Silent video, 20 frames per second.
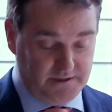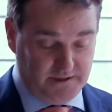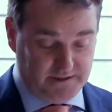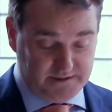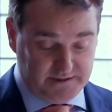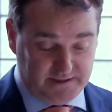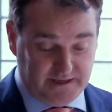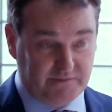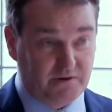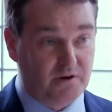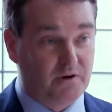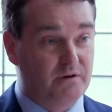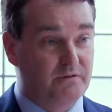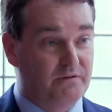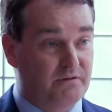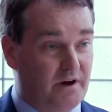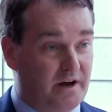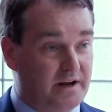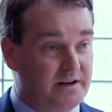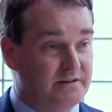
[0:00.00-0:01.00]
I didn't have a whole
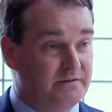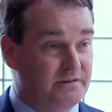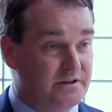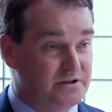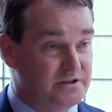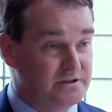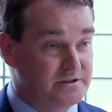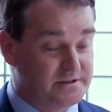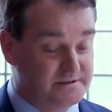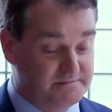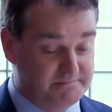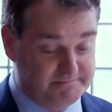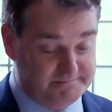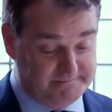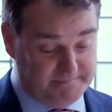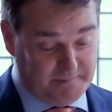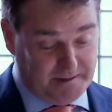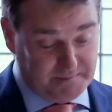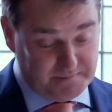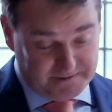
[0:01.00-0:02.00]
variety of issues.
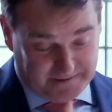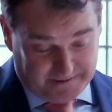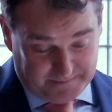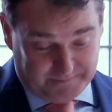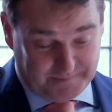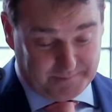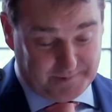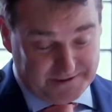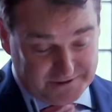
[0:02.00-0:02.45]
Maybe I'd